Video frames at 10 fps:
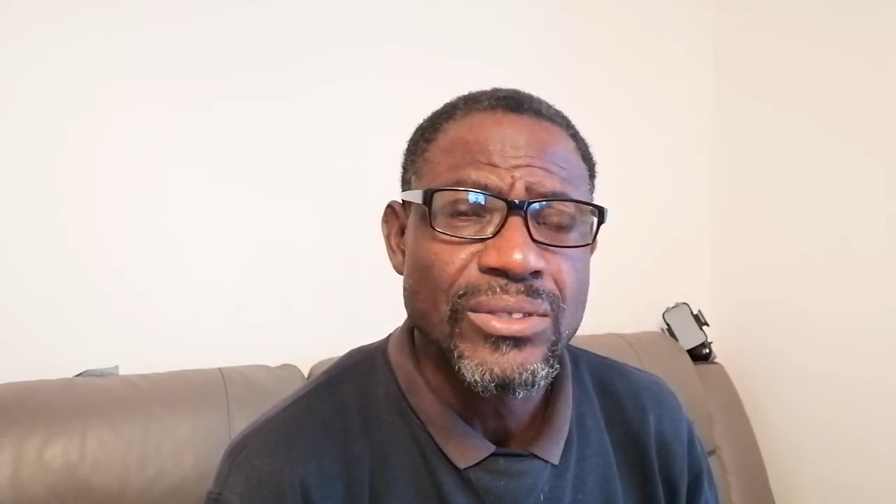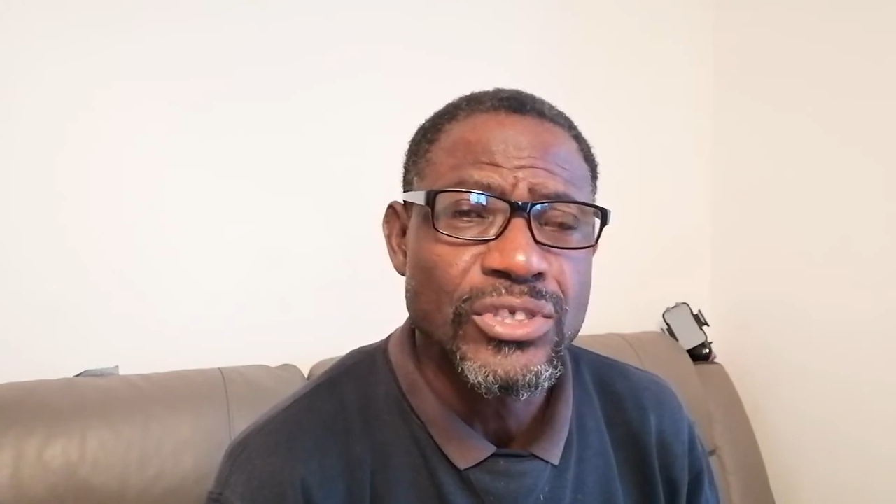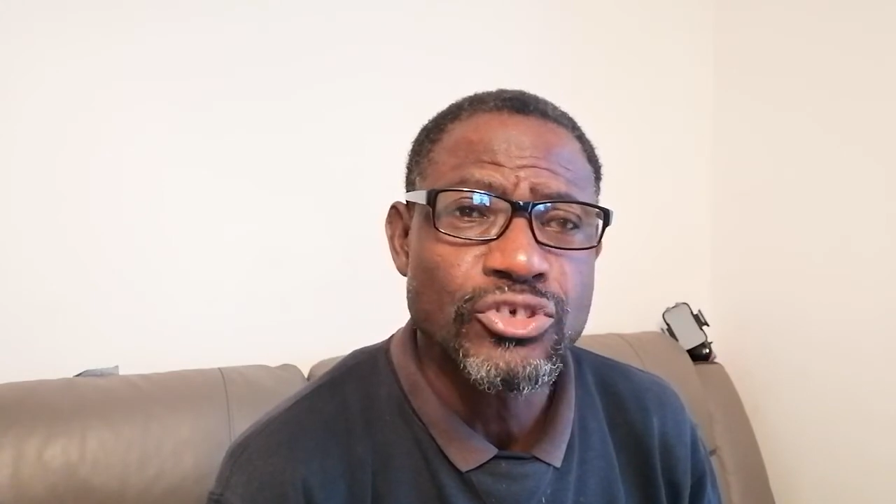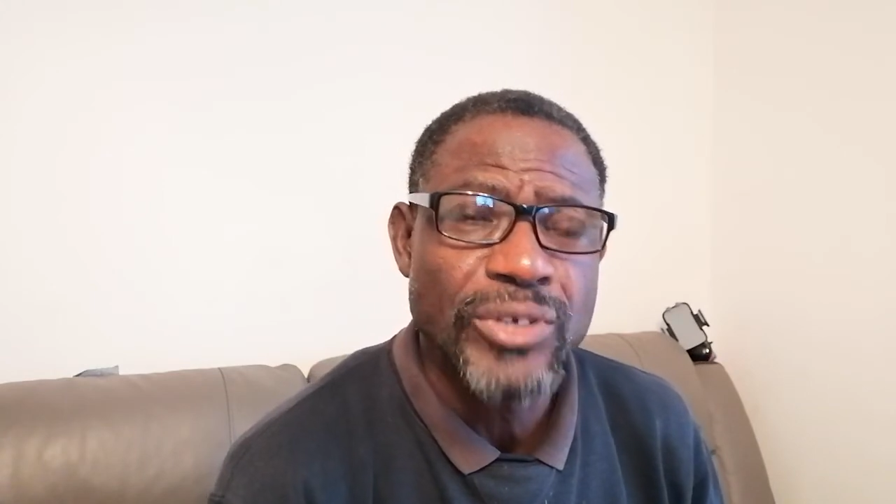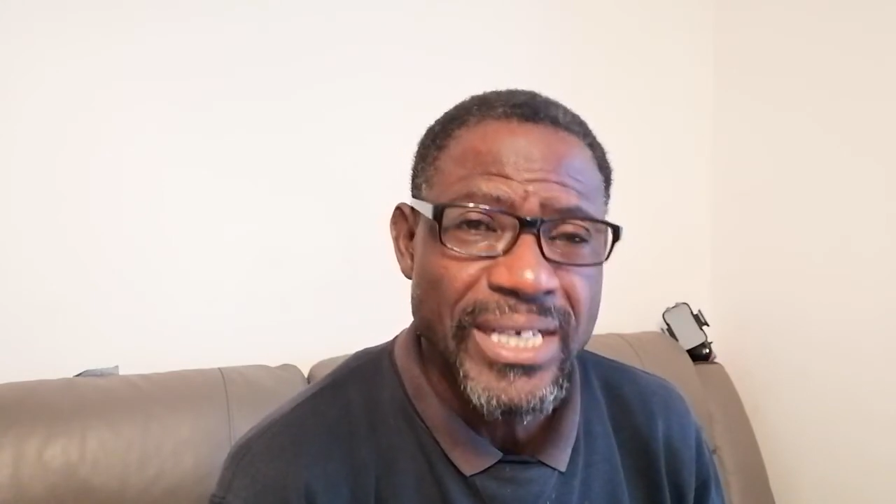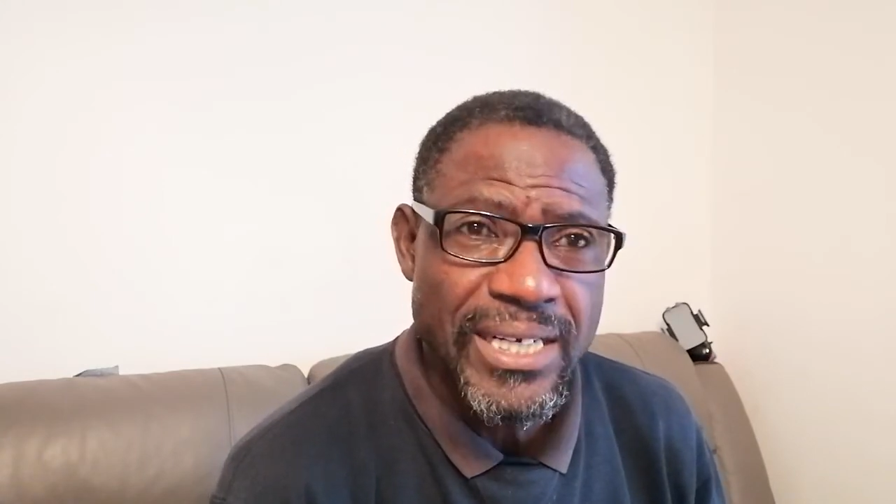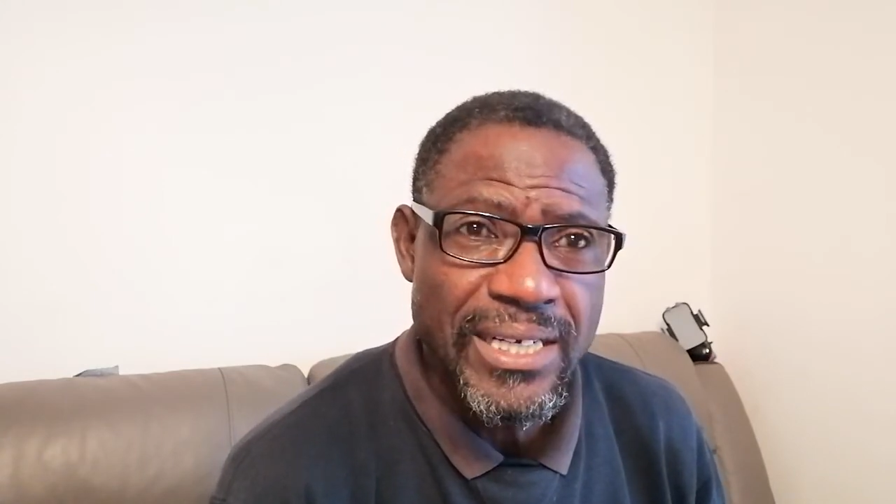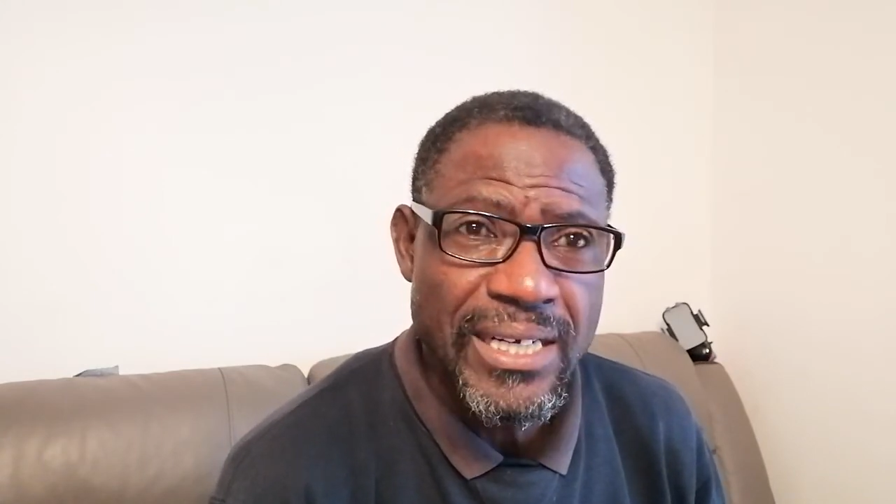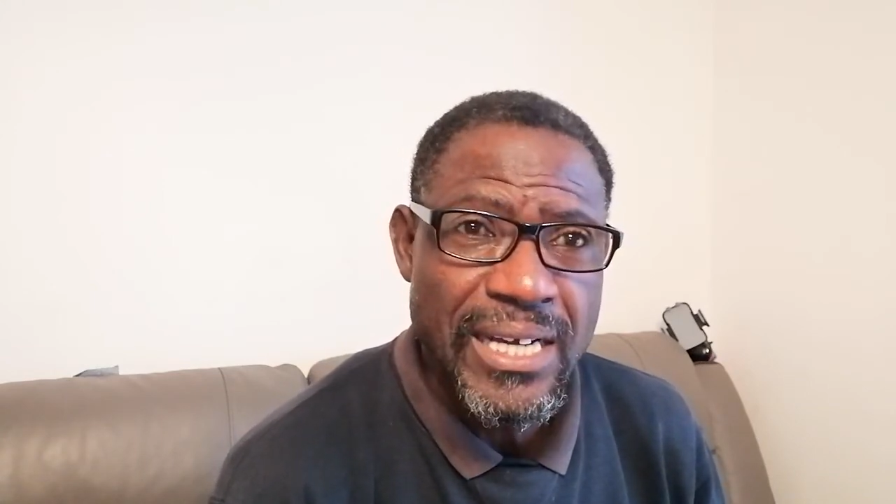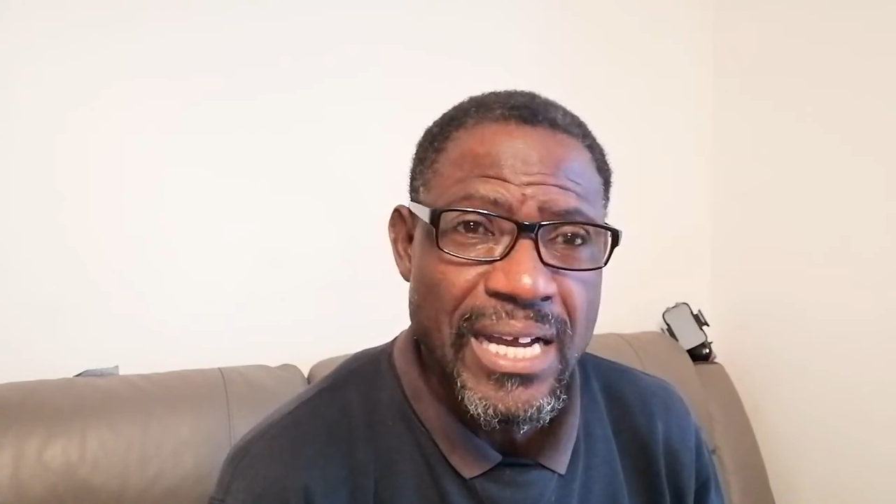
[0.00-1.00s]
to drink.
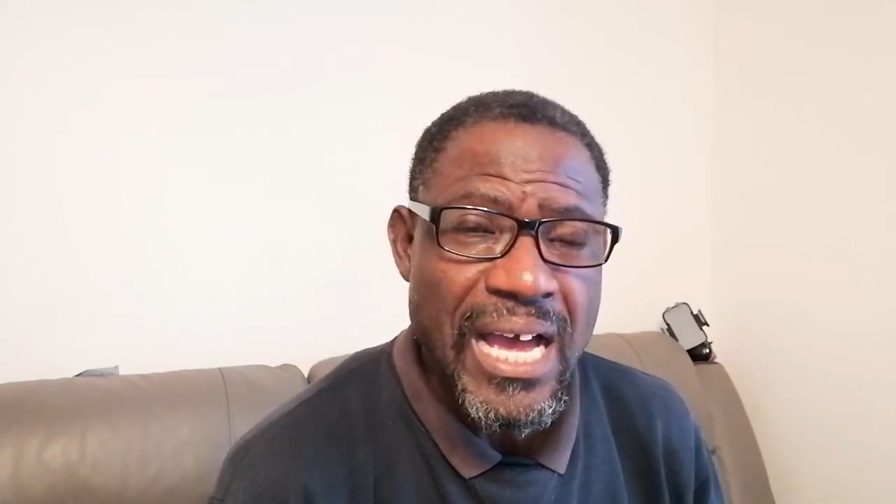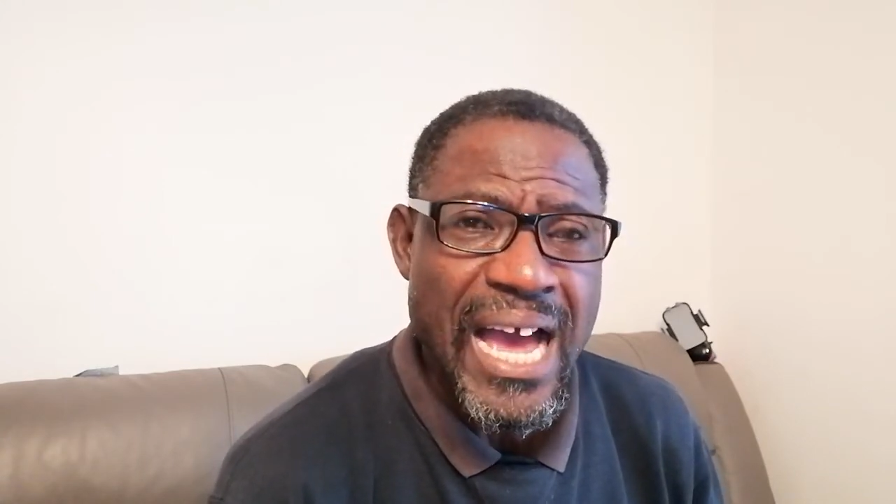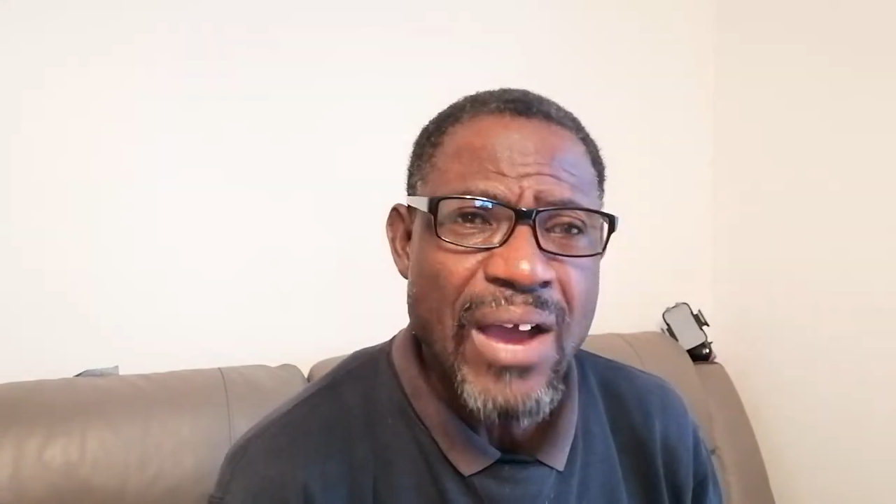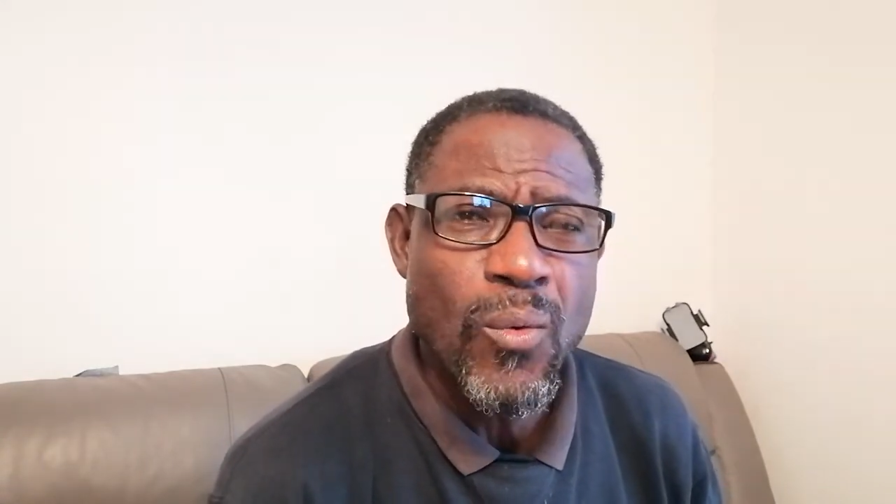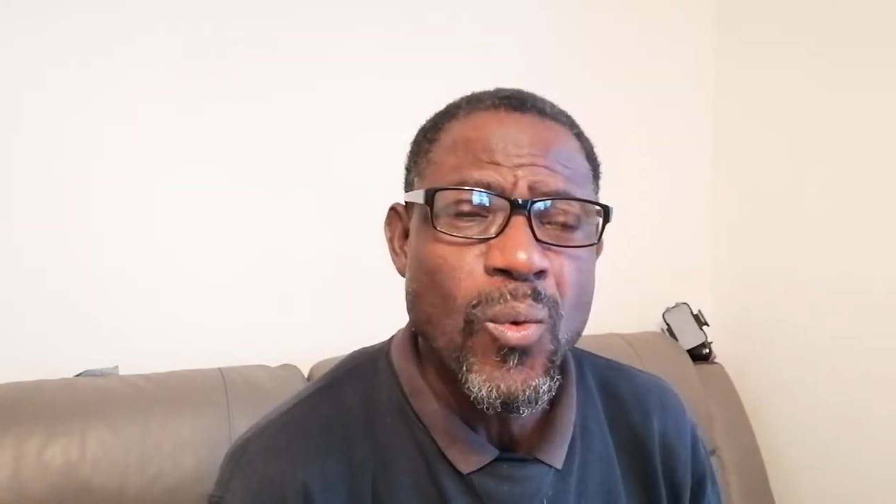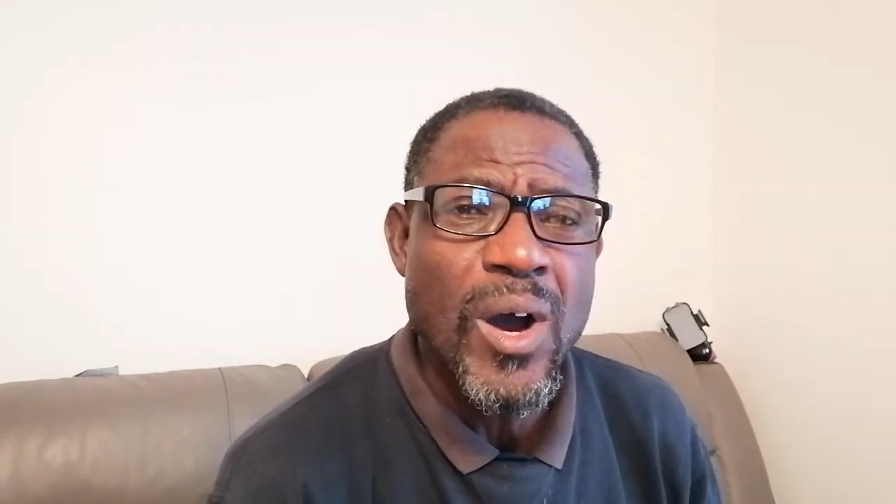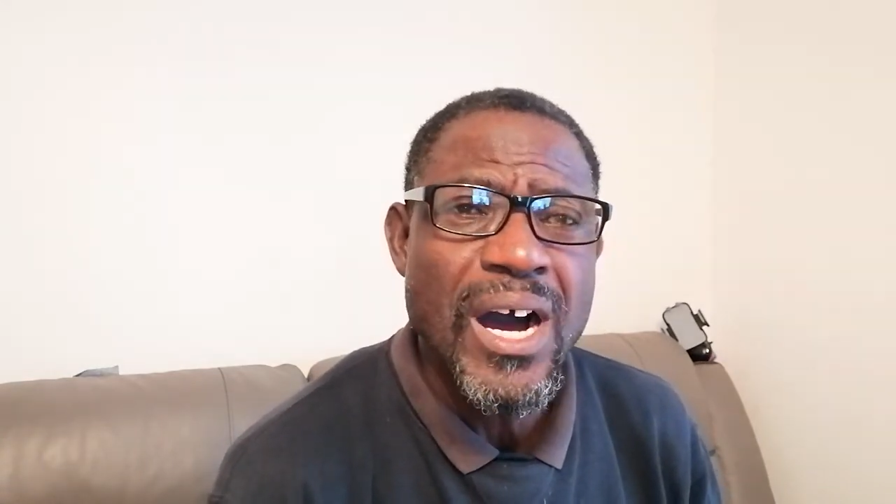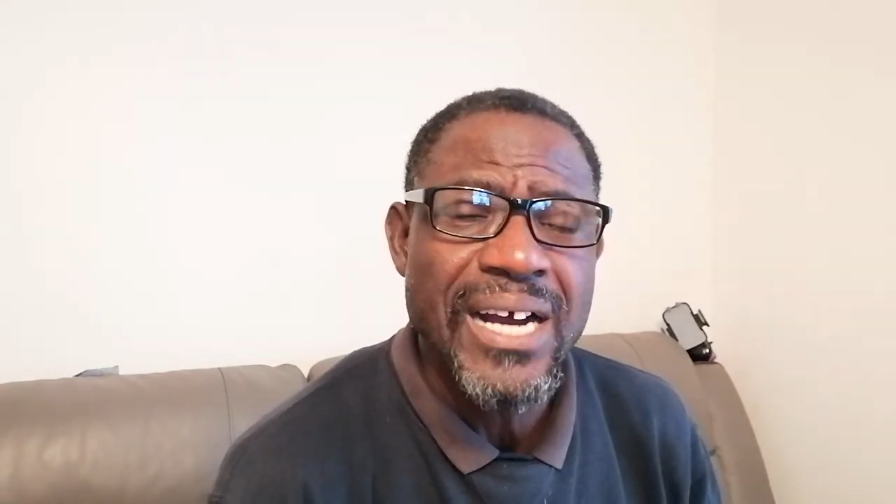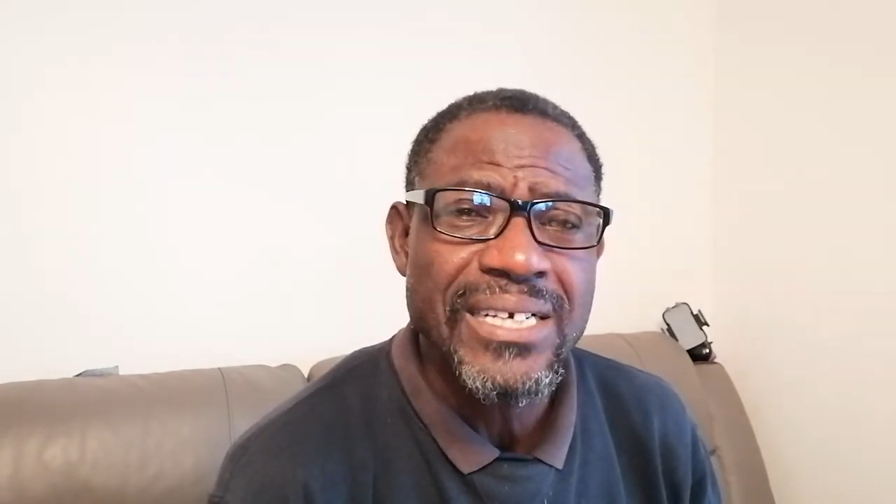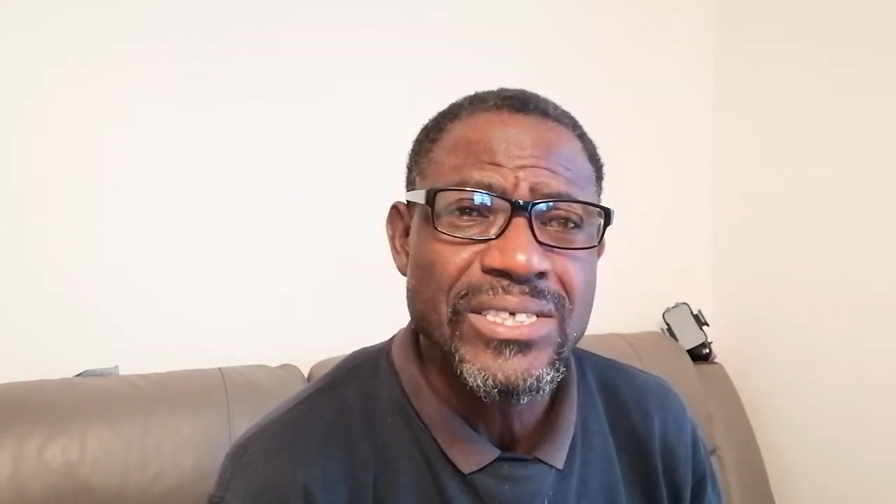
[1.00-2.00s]
I walk